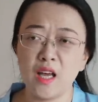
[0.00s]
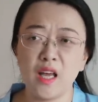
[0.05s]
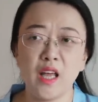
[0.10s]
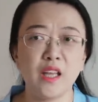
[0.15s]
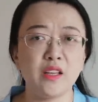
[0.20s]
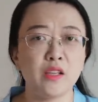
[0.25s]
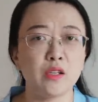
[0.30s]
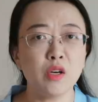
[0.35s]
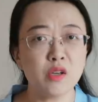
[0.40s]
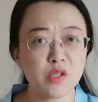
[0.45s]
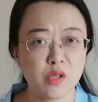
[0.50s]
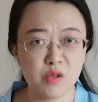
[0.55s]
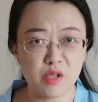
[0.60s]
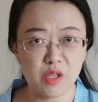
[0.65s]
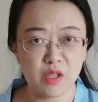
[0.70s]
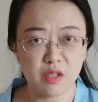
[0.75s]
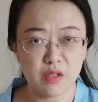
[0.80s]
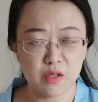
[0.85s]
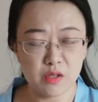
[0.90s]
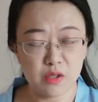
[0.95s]
and the not so
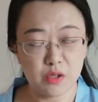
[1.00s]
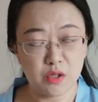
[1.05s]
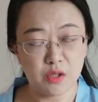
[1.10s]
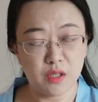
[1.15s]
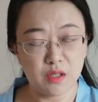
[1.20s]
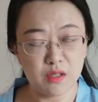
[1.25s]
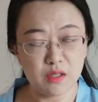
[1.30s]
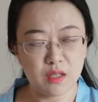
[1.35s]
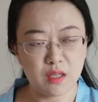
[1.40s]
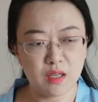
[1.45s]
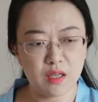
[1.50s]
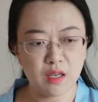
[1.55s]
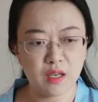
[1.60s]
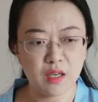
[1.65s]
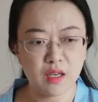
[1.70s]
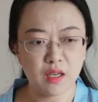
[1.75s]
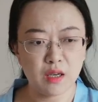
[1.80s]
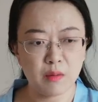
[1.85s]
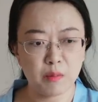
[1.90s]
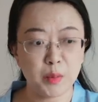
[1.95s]
genius student
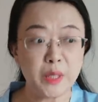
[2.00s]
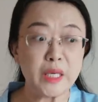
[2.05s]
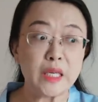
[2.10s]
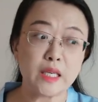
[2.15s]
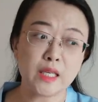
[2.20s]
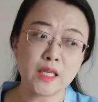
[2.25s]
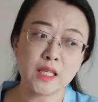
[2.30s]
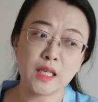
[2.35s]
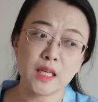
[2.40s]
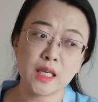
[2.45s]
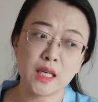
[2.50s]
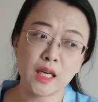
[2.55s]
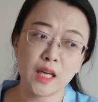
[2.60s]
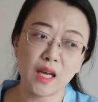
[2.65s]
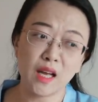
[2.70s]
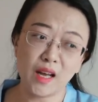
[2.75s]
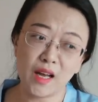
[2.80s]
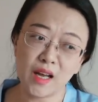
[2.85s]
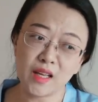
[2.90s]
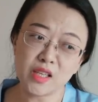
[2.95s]
peeked
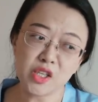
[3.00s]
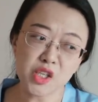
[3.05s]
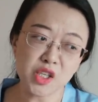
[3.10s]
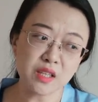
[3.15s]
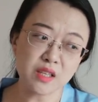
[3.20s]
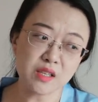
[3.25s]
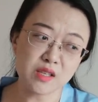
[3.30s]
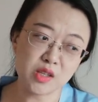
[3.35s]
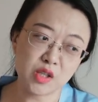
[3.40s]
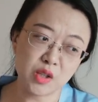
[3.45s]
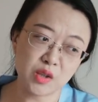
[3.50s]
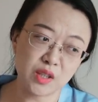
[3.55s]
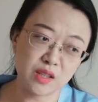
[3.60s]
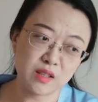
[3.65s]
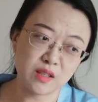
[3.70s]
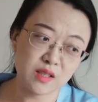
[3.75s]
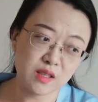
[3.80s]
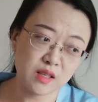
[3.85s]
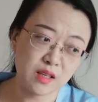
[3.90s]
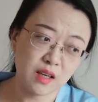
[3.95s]
at the genius
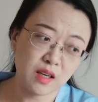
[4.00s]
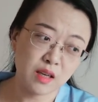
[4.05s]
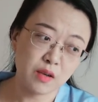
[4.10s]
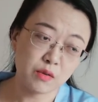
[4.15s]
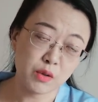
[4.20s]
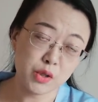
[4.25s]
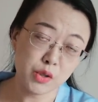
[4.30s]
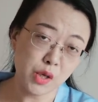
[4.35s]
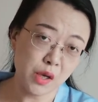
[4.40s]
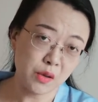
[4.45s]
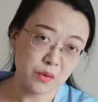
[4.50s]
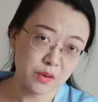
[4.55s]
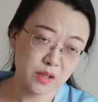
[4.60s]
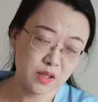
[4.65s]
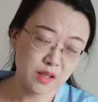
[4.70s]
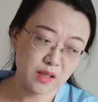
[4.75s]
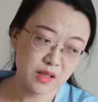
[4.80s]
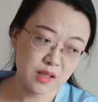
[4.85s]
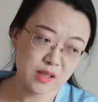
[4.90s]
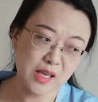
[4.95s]
student's
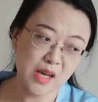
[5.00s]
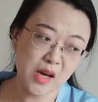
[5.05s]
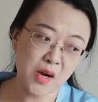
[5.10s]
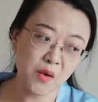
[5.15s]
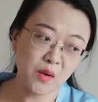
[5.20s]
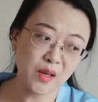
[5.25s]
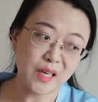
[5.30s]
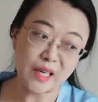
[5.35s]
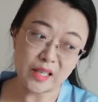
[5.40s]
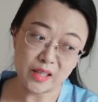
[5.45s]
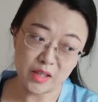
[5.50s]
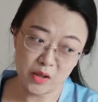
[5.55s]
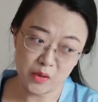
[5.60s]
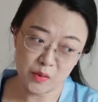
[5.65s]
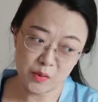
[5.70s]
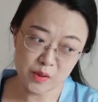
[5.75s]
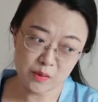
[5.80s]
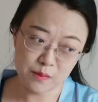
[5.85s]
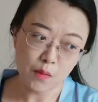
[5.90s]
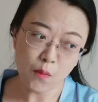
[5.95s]
result. So he
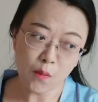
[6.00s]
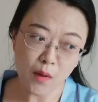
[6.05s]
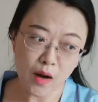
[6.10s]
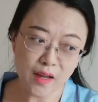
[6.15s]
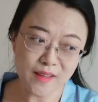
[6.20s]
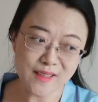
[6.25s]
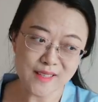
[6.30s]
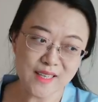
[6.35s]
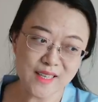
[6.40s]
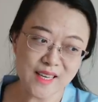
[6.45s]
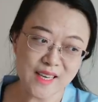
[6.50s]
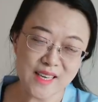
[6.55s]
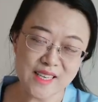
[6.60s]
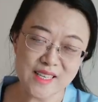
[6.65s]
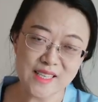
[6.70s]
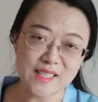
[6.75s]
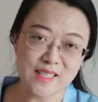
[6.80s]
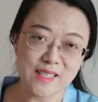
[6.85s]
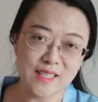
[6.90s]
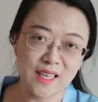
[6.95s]
knows what
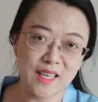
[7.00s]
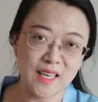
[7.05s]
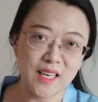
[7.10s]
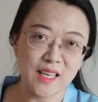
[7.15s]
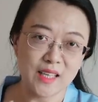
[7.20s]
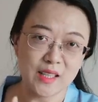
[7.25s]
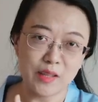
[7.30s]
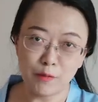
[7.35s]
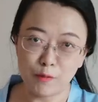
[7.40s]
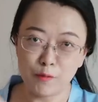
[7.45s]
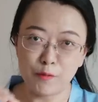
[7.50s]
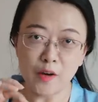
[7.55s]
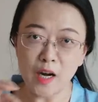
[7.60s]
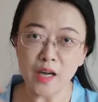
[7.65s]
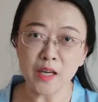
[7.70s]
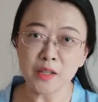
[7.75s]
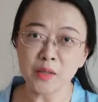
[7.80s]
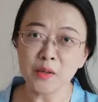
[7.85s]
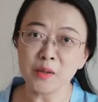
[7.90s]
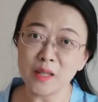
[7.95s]
is the
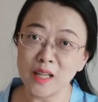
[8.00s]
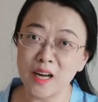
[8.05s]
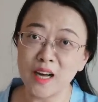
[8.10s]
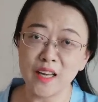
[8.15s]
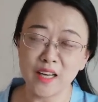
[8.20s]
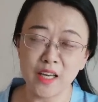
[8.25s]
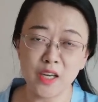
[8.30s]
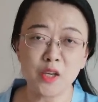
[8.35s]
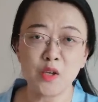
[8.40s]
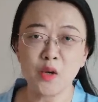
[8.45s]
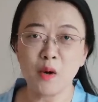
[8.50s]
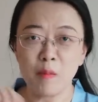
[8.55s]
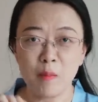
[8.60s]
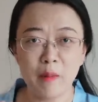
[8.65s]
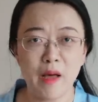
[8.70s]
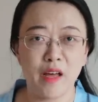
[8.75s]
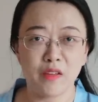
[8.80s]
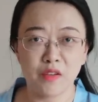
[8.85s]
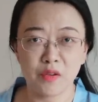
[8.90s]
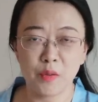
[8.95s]
final line in your
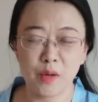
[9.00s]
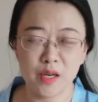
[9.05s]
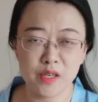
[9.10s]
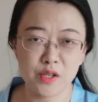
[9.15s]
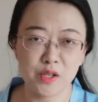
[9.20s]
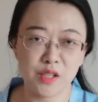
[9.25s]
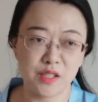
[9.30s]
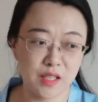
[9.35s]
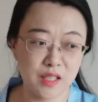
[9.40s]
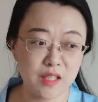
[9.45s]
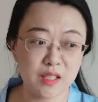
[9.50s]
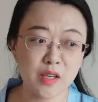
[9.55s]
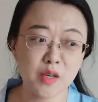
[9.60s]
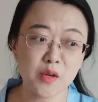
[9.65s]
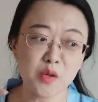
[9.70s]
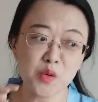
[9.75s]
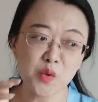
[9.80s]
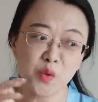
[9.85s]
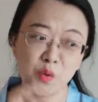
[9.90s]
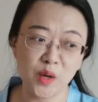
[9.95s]
math question. He
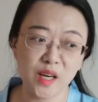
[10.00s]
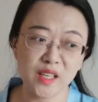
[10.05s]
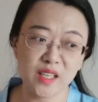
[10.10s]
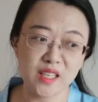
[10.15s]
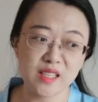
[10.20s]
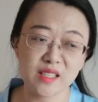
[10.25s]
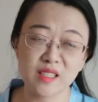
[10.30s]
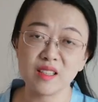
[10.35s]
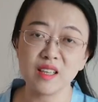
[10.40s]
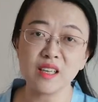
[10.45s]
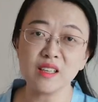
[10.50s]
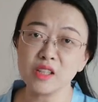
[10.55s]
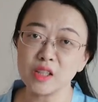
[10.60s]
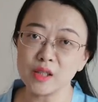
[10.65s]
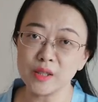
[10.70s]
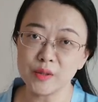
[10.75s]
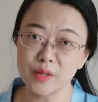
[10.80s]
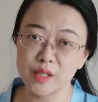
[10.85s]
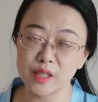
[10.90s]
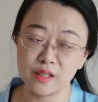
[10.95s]
knows what is the
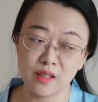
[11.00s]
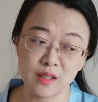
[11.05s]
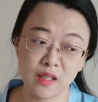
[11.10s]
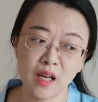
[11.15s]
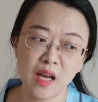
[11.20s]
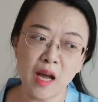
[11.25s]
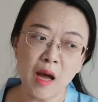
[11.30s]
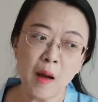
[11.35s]
conclusion,